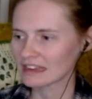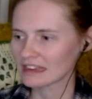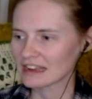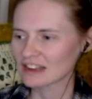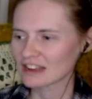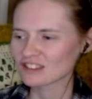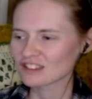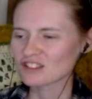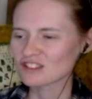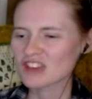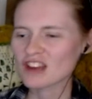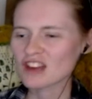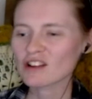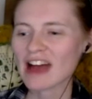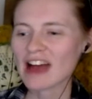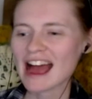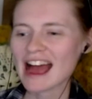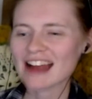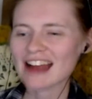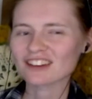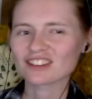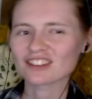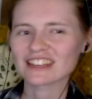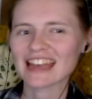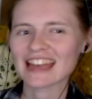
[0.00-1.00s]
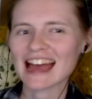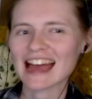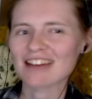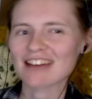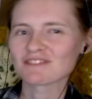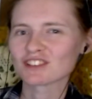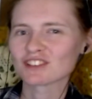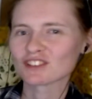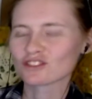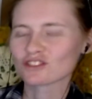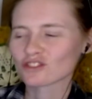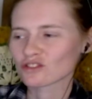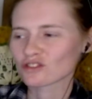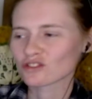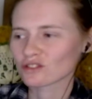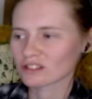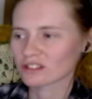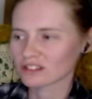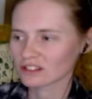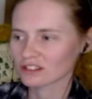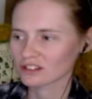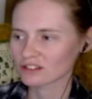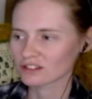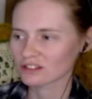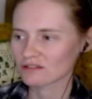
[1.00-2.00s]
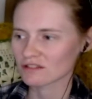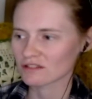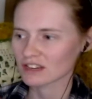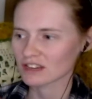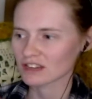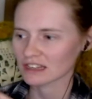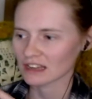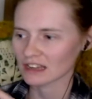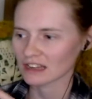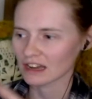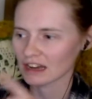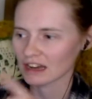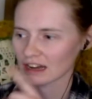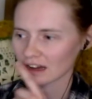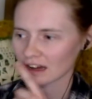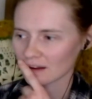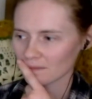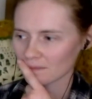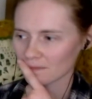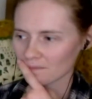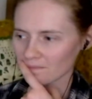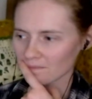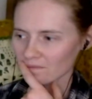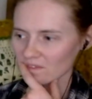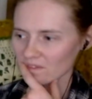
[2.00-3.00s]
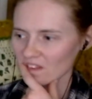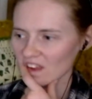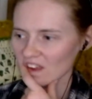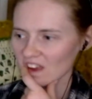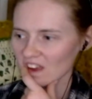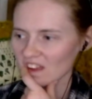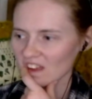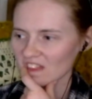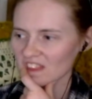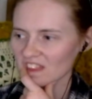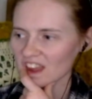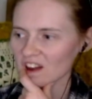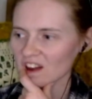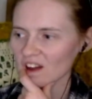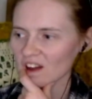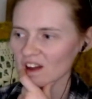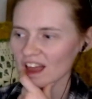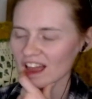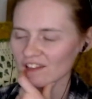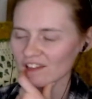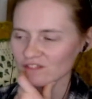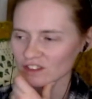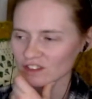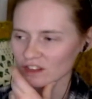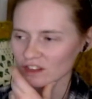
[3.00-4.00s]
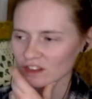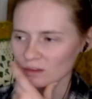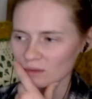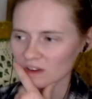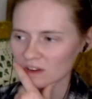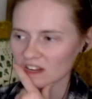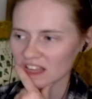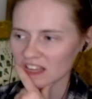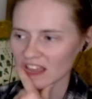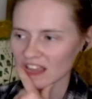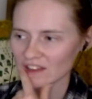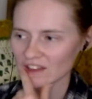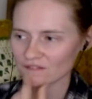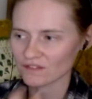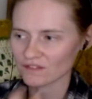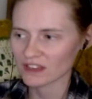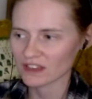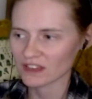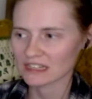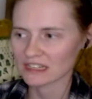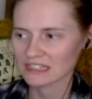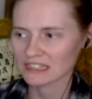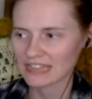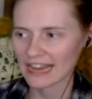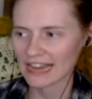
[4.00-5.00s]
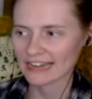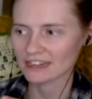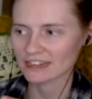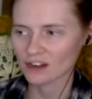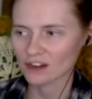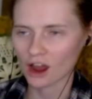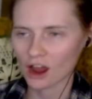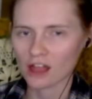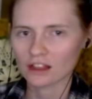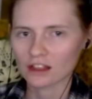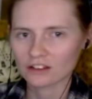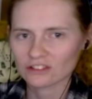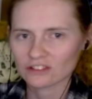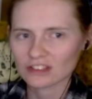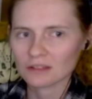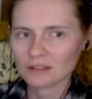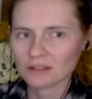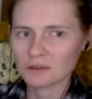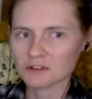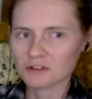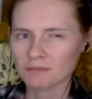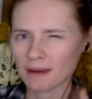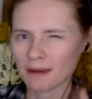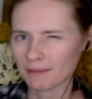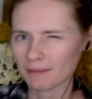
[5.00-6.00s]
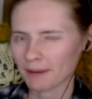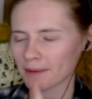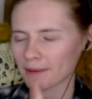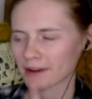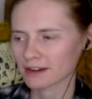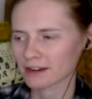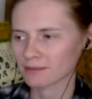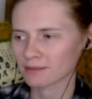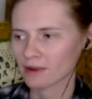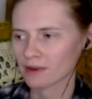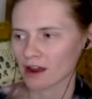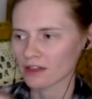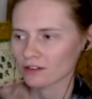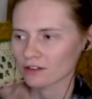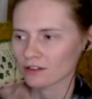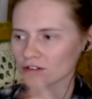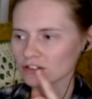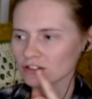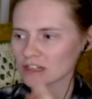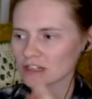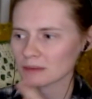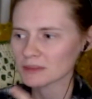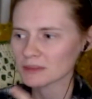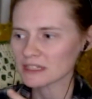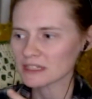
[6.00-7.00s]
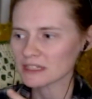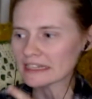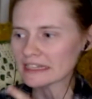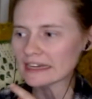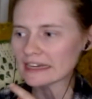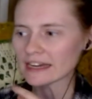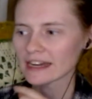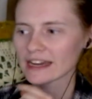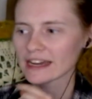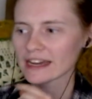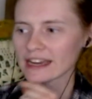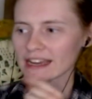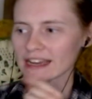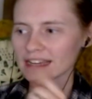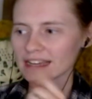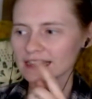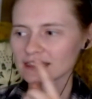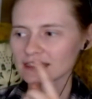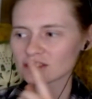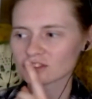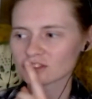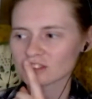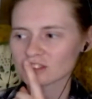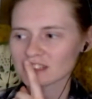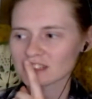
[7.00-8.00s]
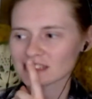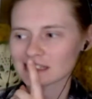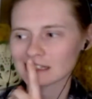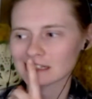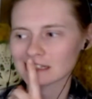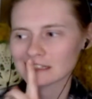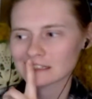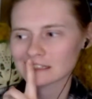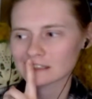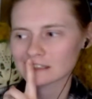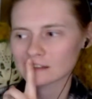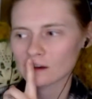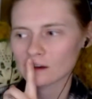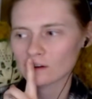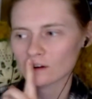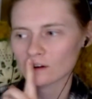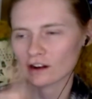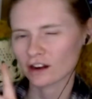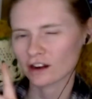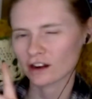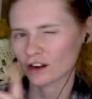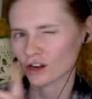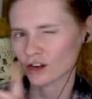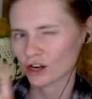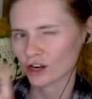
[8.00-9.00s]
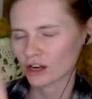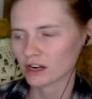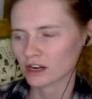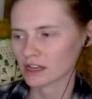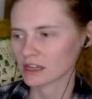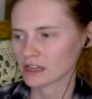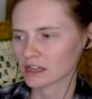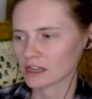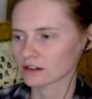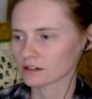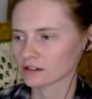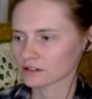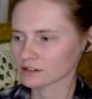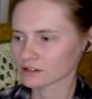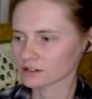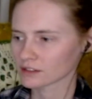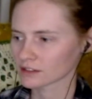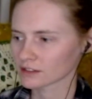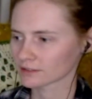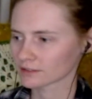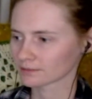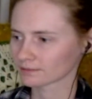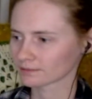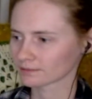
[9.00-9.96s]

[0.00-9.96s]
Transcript: So they don't actually have to to um they don't have to communicate via technology, which might be picked up on other ships. It's just his sonar and her ears.